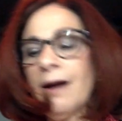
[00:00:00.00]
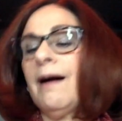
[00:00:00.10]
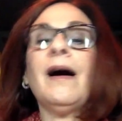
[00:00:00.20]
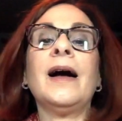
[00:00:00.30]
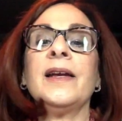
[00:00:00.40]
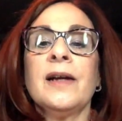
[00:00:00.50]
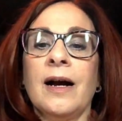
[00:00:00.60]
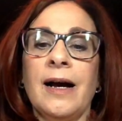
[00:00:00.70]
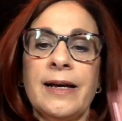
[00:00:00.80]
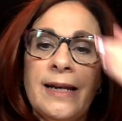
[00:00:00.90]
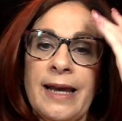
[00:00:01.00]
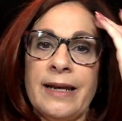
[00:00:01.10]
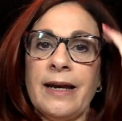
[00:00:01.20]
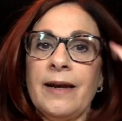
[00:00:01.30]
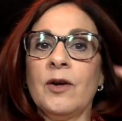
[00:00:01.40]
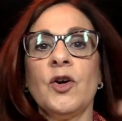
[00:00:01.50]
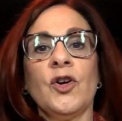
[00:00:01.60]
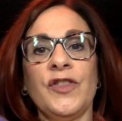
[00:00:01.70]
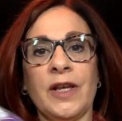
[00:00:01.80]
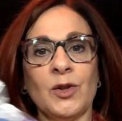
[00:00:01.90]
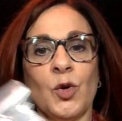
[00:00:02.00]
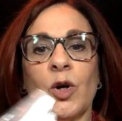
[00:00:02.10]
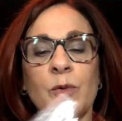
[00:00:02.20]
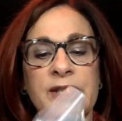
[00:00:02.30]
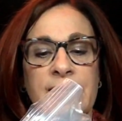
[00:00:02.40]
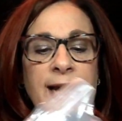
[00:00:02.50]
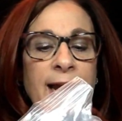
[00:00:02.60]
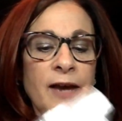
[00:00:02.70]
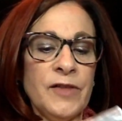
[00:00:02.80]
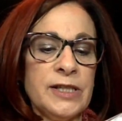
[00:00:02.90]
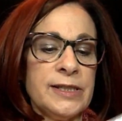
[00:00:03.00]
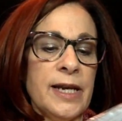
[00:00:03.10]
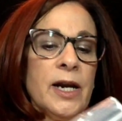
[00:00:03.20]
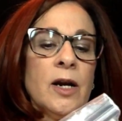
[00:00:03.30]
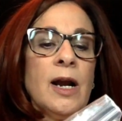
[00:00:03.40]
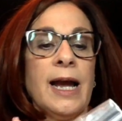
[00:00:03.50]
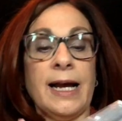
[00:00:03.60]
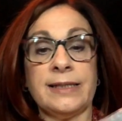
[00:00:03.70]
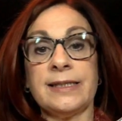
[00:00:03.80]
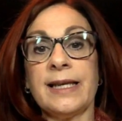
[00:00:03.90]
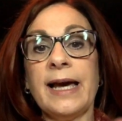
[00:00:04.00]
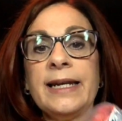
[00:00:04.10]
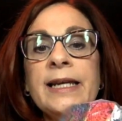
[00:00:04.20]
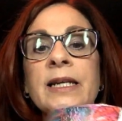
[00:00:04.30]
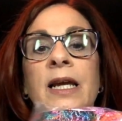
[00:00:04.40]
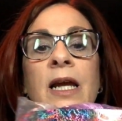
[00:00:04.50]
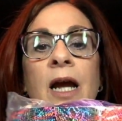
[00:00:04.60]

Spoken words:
I got, and I heard that Laura was going to have these there, had to get it.